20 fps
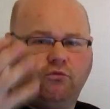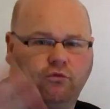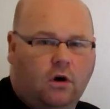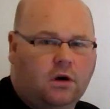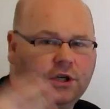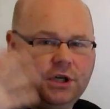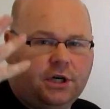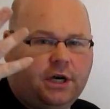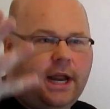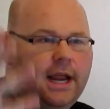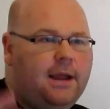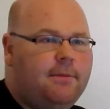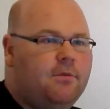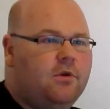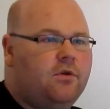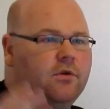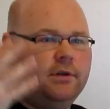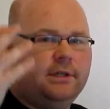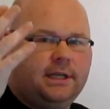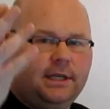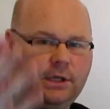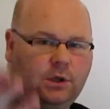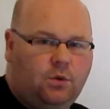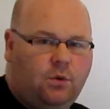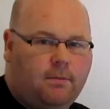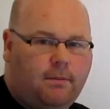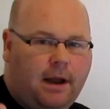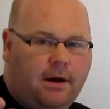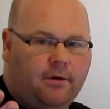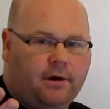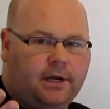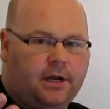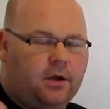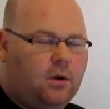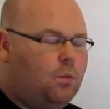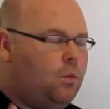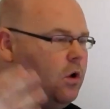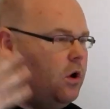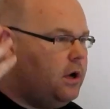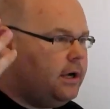Russian immigrant into
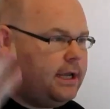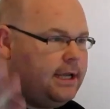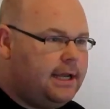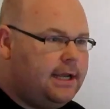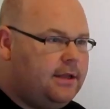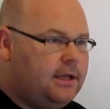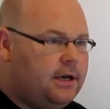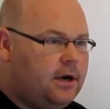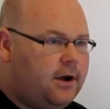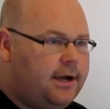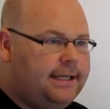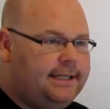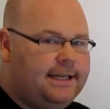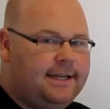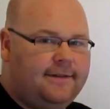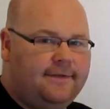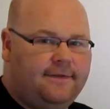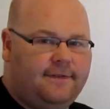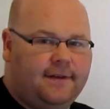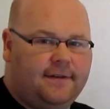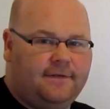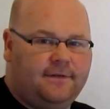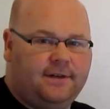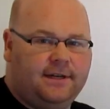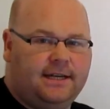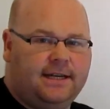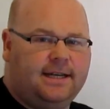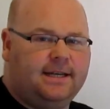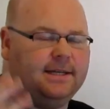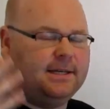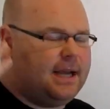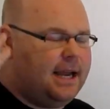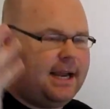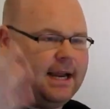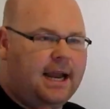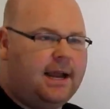America working in the 1950s,